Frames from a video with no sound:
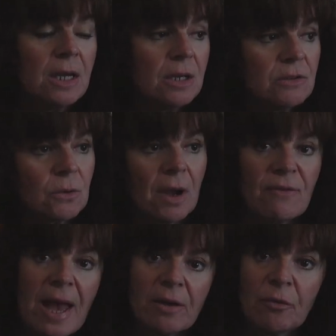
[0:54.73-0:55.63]
So
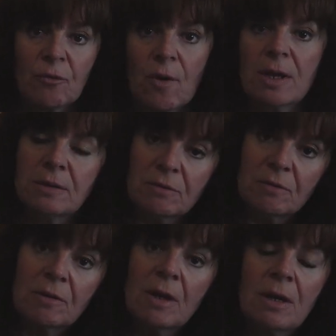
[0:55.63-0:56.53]
I've had
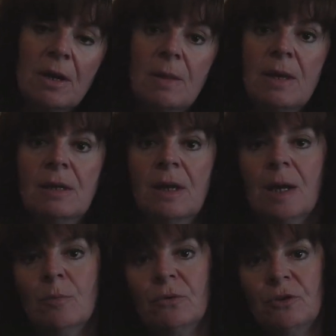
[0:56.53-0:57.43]
friends, and then
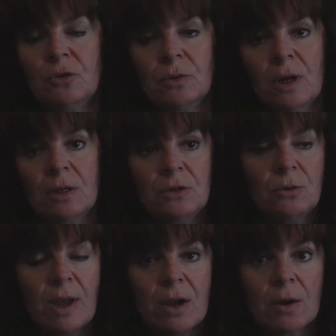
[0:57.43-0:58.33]
I moved to a
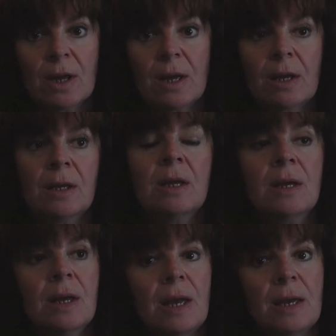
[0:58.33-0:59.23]
new area,
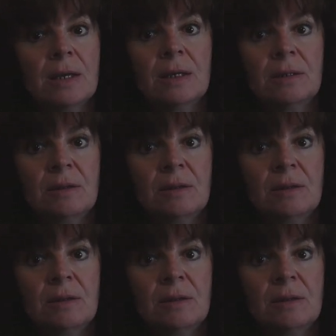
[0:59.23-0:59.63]
and